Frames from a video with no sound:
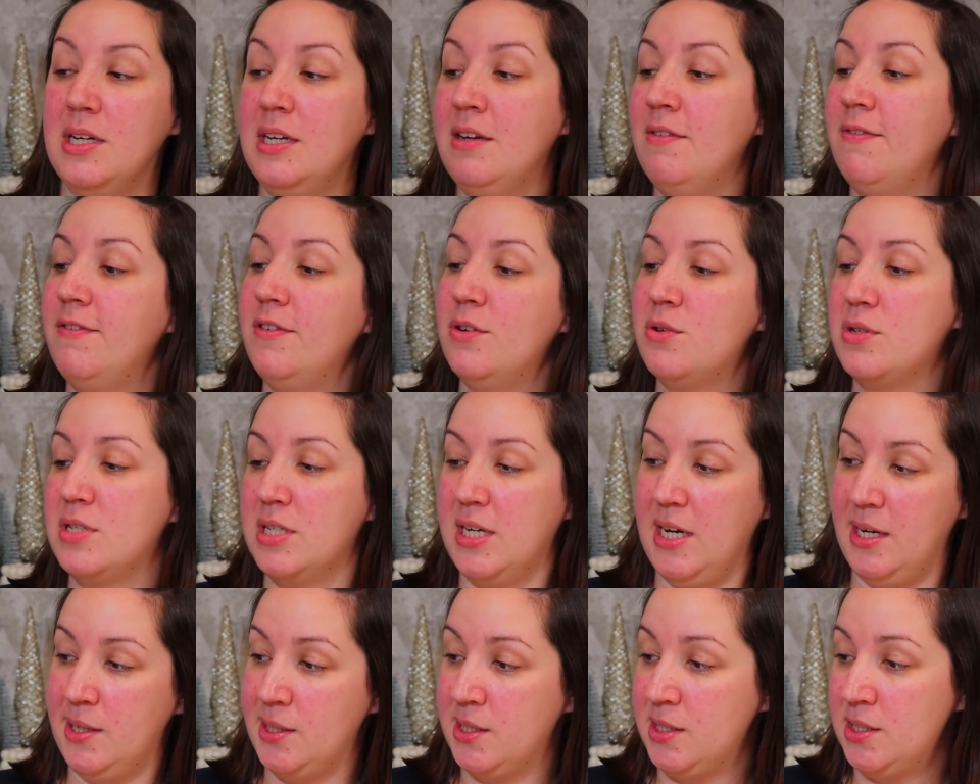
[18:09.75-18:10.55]
If you're
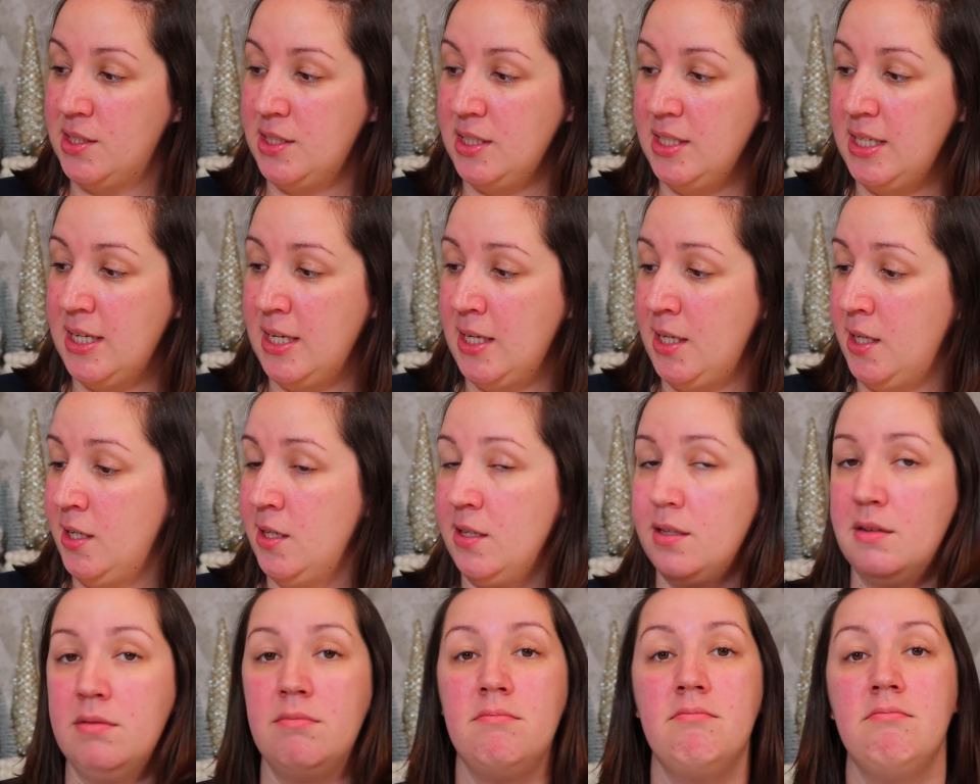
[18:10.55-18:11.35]
dying to get
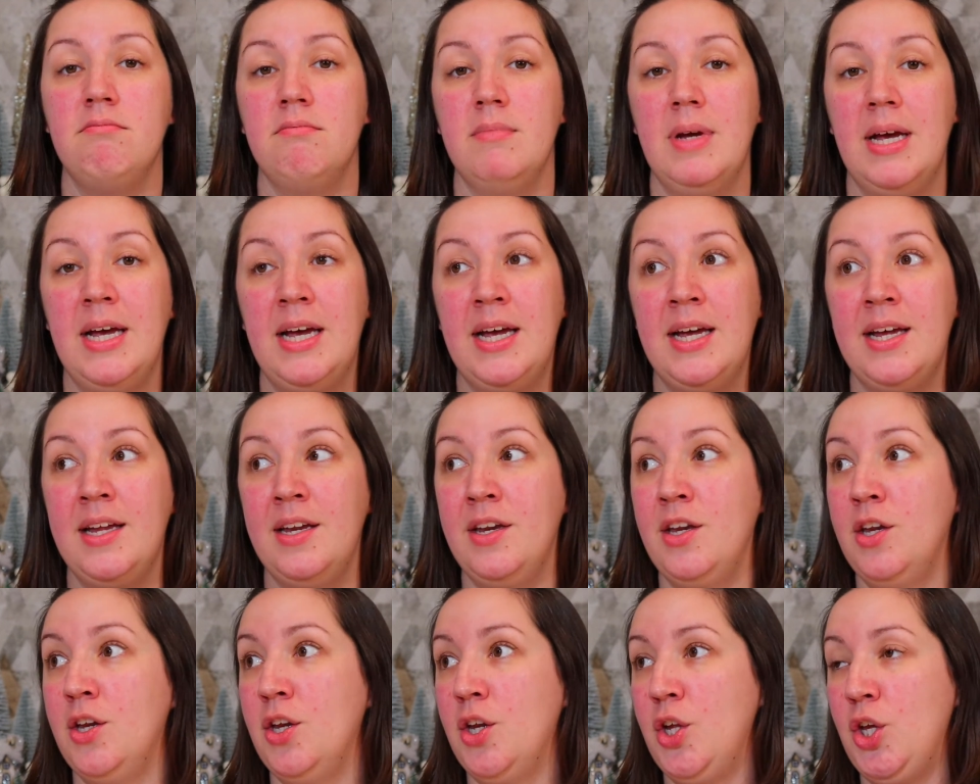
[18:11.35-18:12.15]
it
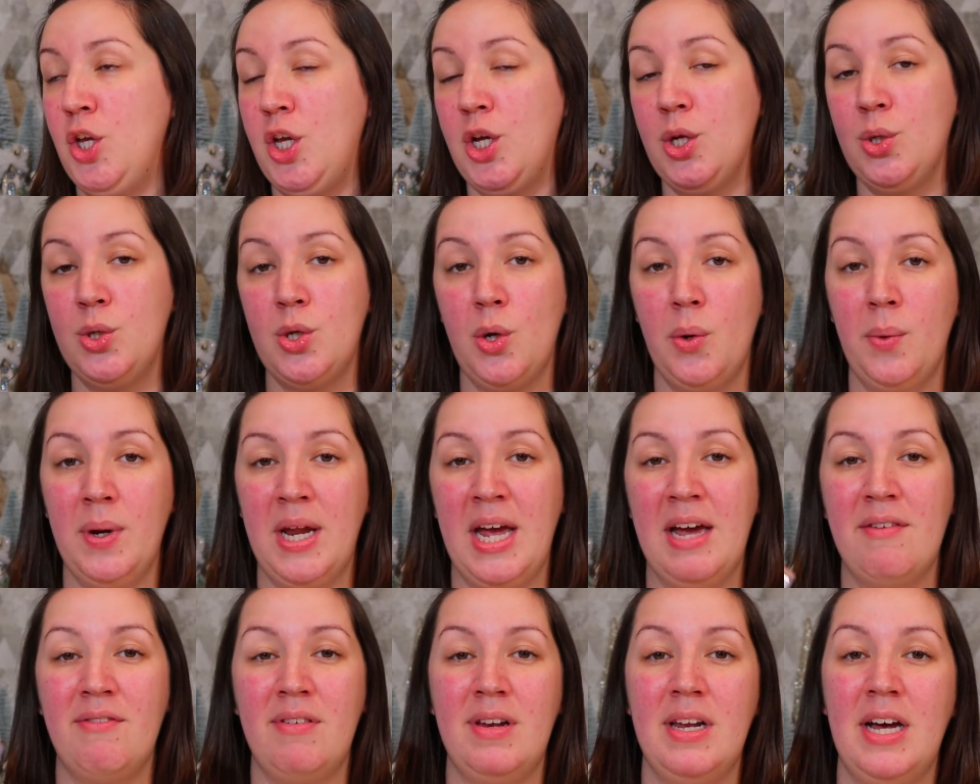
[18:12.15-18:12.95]
and you don't
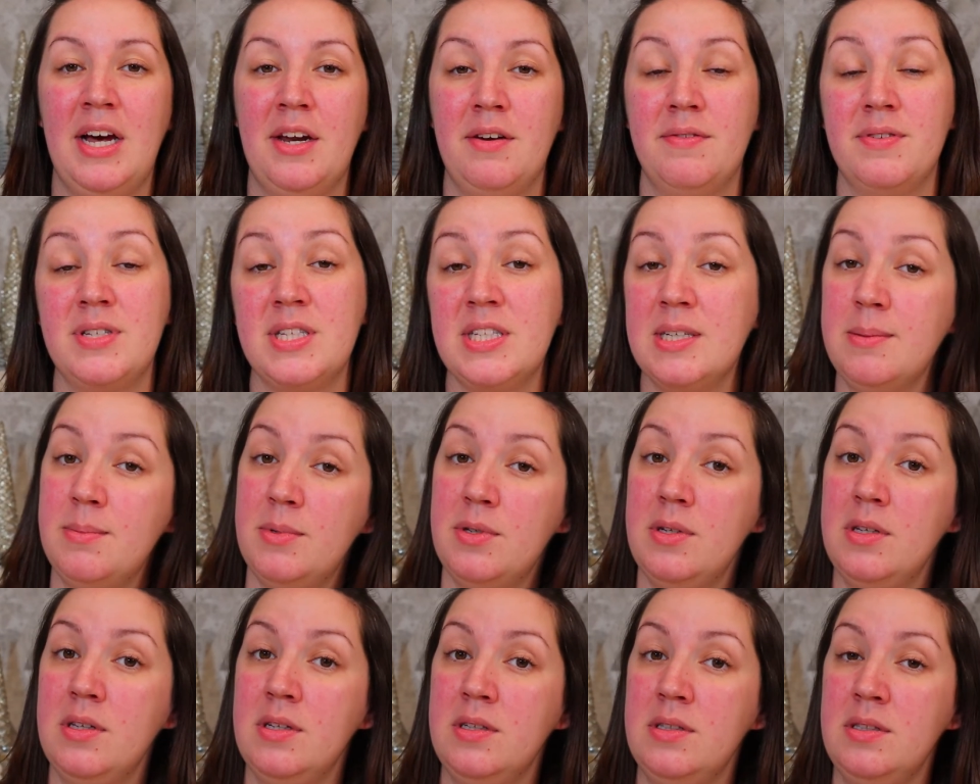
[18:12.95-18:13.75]
have a lot of
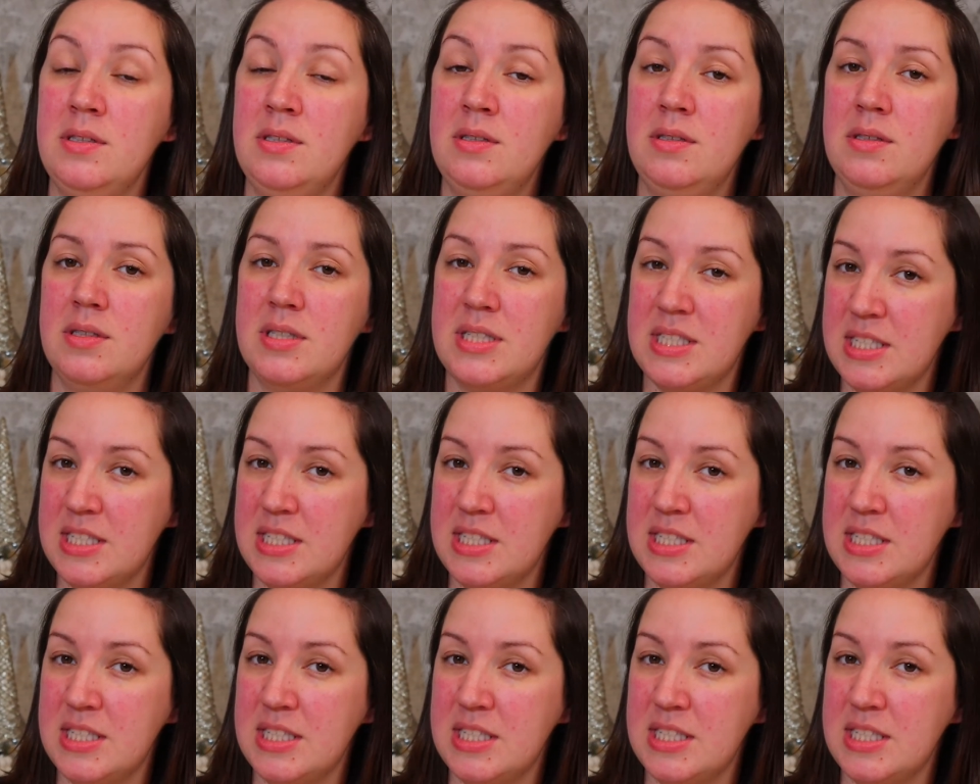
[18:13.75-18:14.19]
similar